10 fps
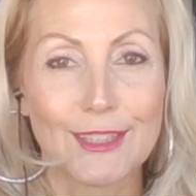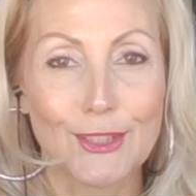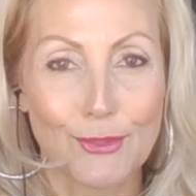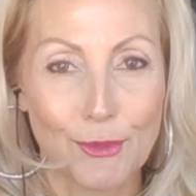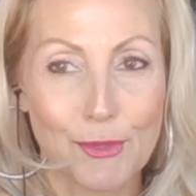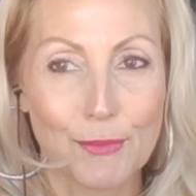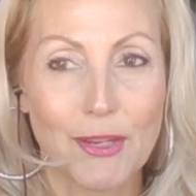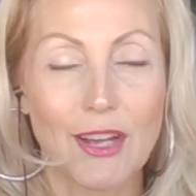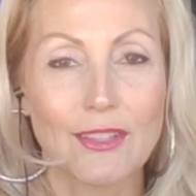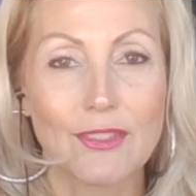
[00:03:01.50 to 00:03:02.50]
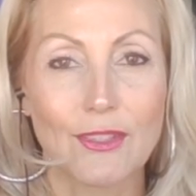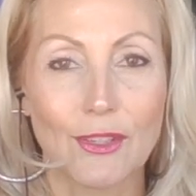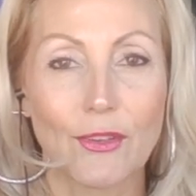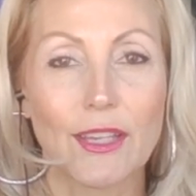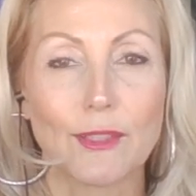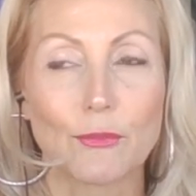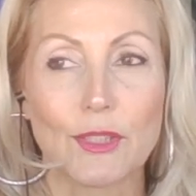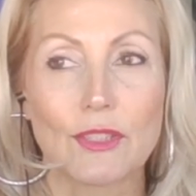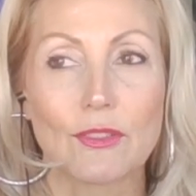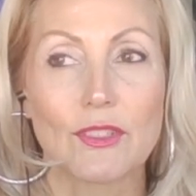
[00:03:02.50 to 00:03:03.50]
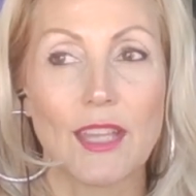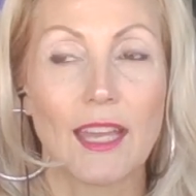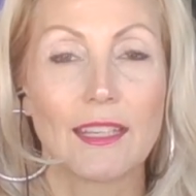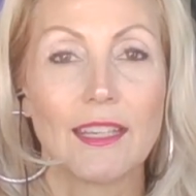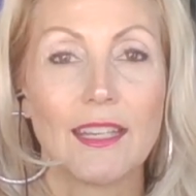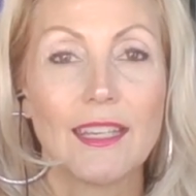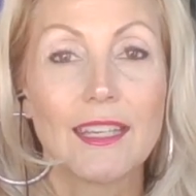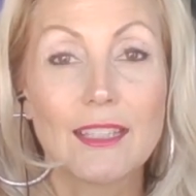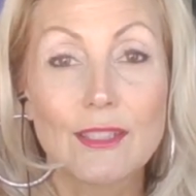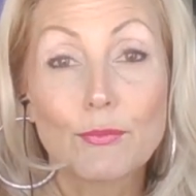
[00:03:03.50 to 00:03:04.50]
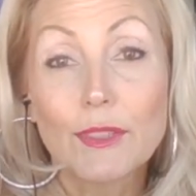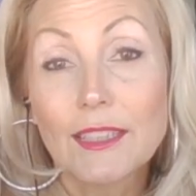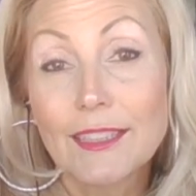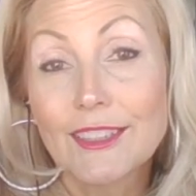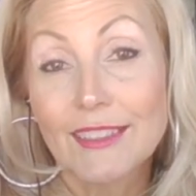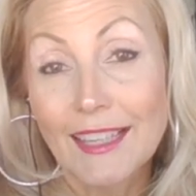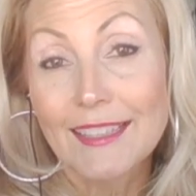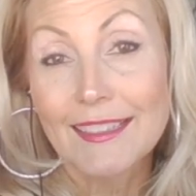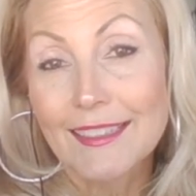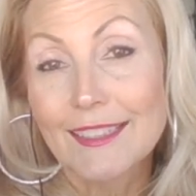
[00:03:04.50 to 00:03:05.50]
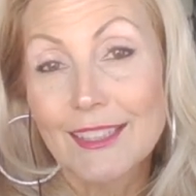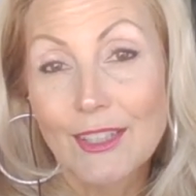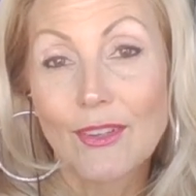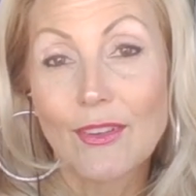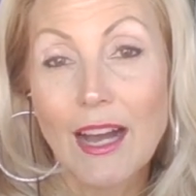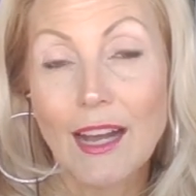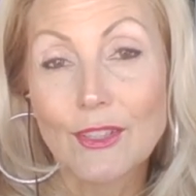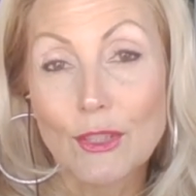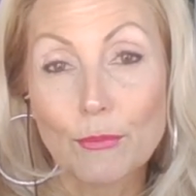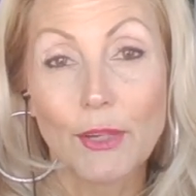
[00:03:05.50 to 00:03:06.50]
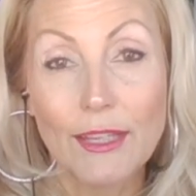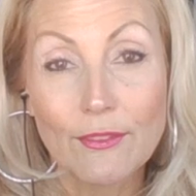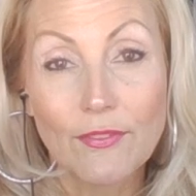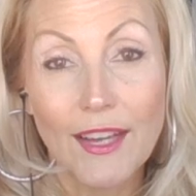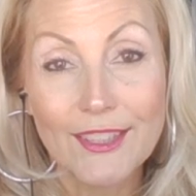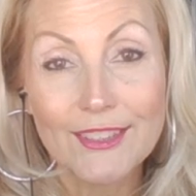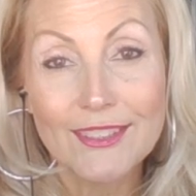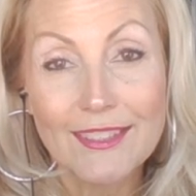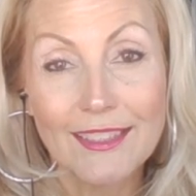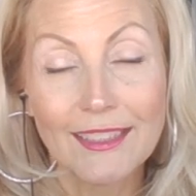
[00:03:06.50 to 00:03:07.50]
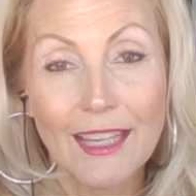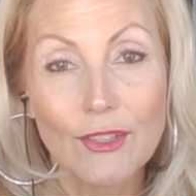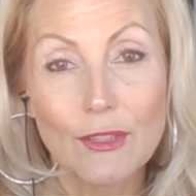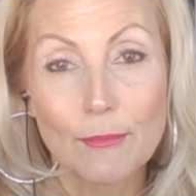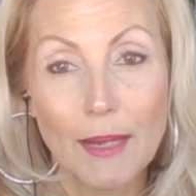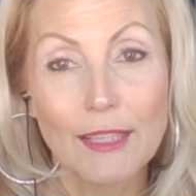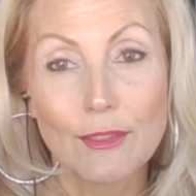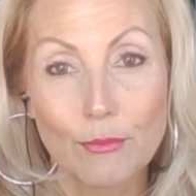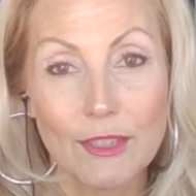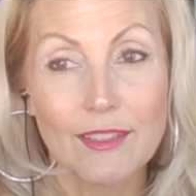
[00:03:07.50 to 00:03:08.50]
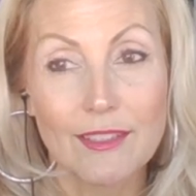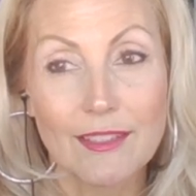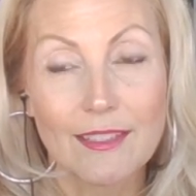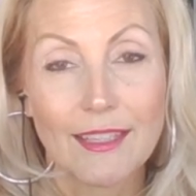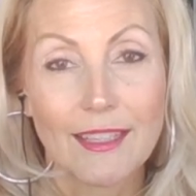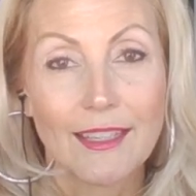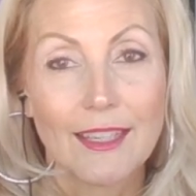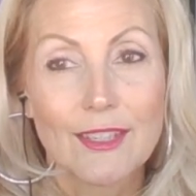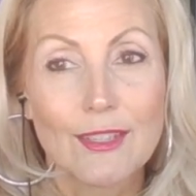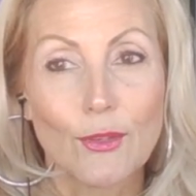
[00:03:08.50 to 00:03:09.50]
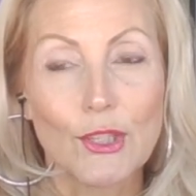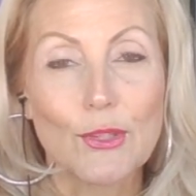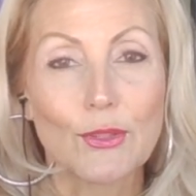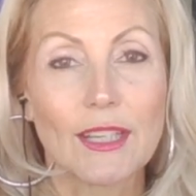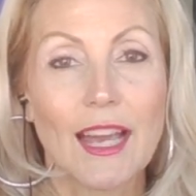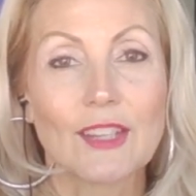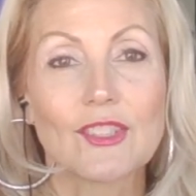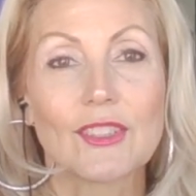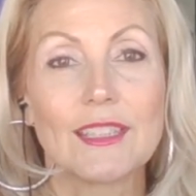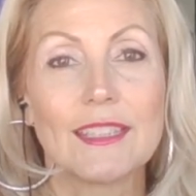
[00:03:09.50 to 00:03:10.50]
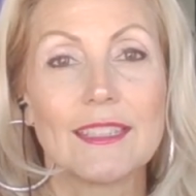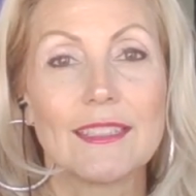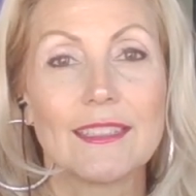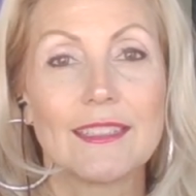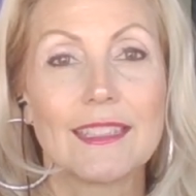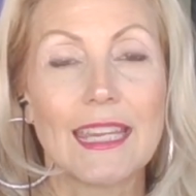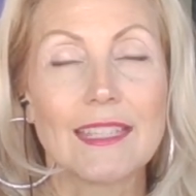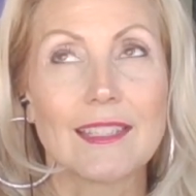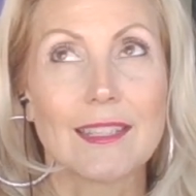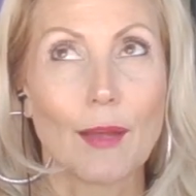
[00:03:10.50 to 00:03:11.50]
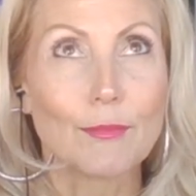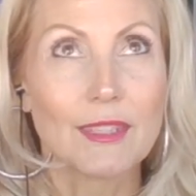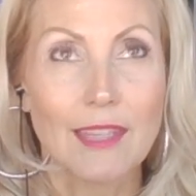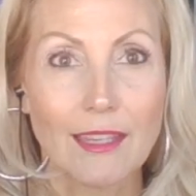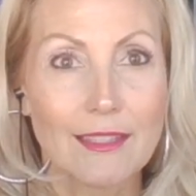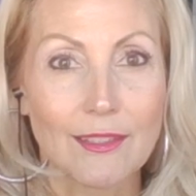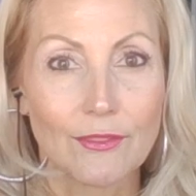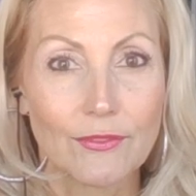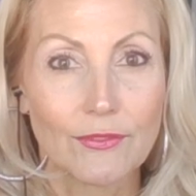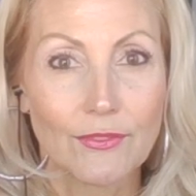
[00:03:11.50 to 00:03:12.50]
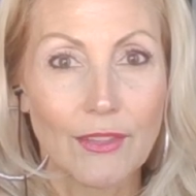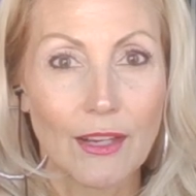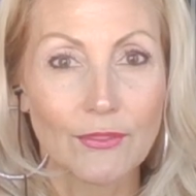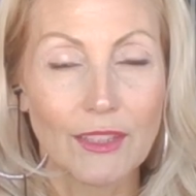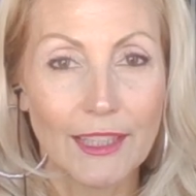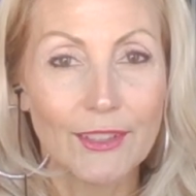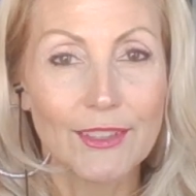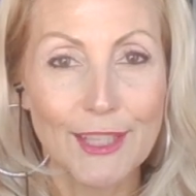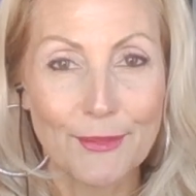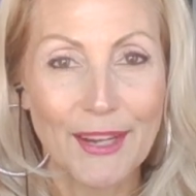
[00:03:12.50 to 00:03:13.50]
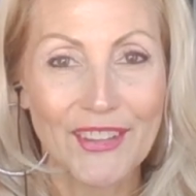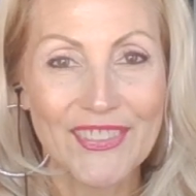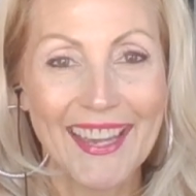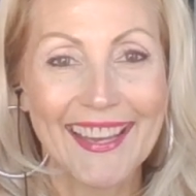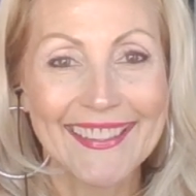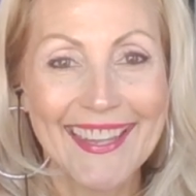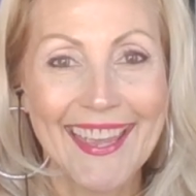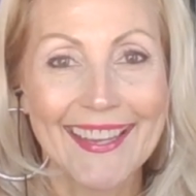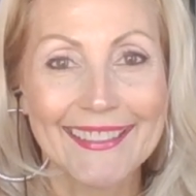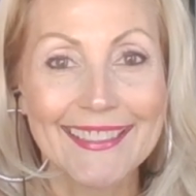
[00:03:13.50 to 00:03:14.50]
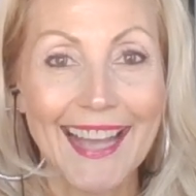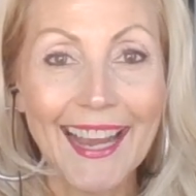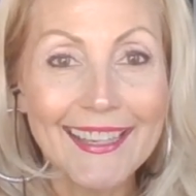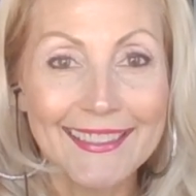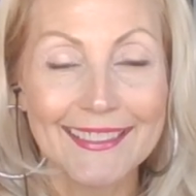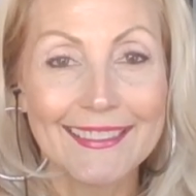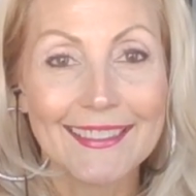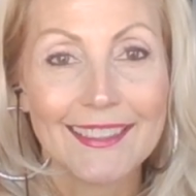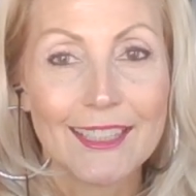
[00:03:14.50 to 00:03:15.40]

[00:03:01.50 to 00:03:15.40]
the description box so you can go ahead and research that. It's really a good idea to know how your brain fires and how your mind works, so that you can actually gain some sense of, of clarity around that and guide it